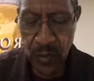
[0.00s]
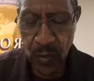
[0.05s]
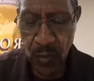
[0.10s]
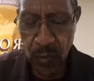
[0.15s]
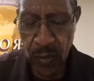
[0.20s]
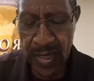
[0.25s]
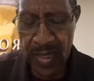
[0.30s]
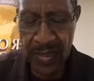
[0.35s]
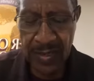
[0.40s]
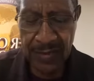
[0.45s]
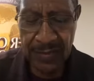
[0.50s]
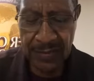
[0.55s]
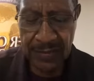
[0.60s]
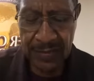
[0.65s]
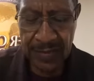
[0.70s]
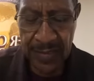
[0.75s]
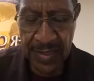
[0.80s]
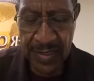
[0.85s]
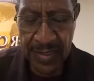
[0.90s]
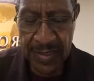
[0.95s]
Well,
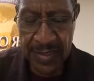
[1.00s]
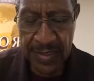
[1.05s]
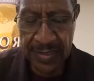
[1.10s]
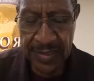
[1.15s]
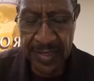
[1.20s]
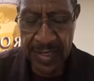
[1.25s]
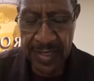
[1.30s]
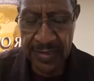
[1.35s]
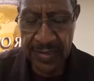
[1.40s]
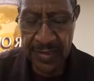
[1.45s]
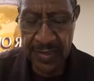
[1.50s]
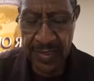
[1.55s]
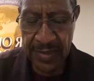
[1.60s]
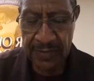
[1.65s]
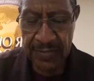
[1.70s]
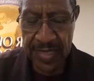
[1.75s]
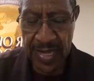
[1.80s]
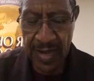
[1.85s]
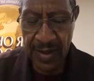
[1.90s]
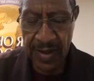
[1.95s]
he said unto
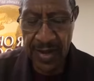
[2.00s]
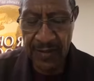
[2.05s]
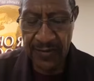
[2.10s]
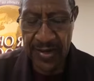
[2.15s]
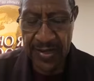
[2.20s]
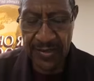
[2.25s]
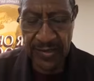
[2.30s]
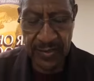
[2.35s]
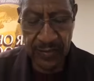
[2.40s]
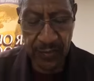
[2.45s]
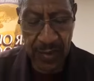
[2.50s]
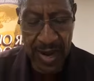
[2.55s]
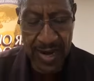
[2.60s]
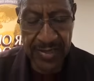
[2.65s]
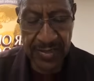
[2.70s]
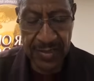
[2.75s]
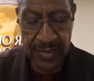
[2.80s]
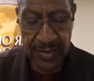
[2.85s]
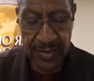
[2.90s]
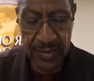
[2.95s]
him, Thou have answered
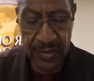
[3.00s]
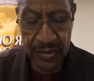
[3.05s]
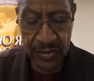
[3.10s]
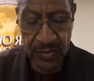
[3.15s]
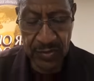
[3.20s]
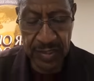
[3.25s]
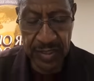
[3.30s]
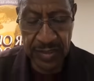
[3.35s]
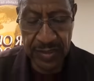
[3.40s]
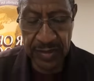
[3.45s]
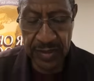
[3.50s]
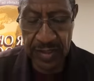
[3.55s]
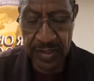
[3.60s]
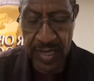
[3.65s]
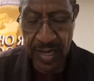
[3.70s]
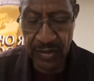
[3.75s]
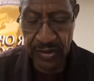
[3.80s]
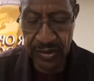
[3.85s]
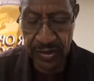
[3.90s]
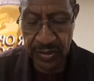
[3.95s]
right. Do this, and
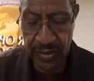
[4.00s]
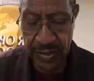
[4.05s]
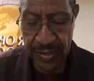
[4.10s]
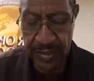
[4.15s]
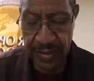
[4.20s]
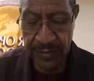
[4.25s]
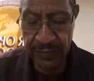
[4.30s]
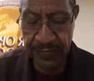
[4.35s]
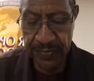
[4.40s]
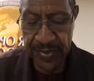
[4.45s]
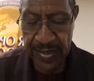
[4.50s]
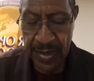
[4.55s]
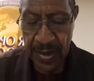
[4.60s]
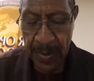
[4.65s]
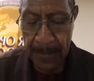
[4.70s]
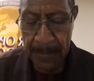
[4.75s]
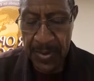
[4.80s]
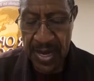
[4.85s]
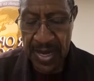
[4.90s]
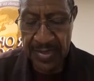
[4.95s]
thou shalt live.
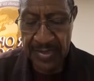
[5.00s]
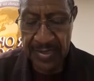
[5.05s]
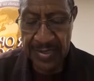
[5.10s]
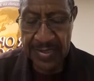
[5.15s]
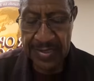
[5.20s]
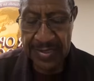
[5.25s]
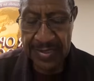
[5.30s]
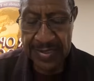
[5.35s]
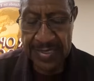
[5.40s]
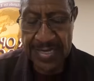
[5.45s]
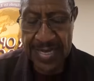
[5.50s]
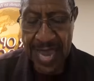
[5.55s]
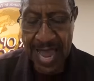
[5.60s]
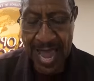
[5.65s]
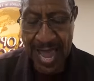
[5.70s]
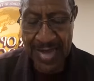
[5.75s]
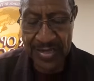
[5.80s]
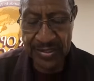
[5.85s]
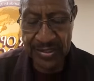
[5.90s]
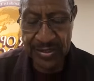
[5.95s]
But he
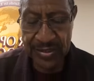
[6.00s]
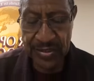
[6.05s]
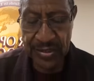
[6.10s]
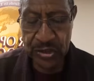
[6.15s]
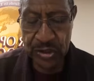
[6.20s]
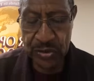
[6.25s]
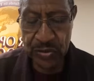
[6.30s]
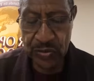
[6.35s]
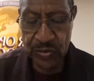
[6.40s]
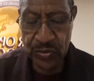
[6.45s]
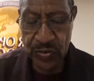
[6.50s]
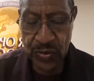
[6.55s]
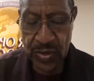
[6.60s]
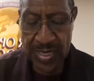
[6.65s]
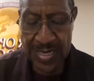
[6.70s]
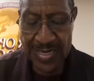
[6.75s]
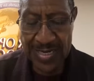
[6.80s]
answered to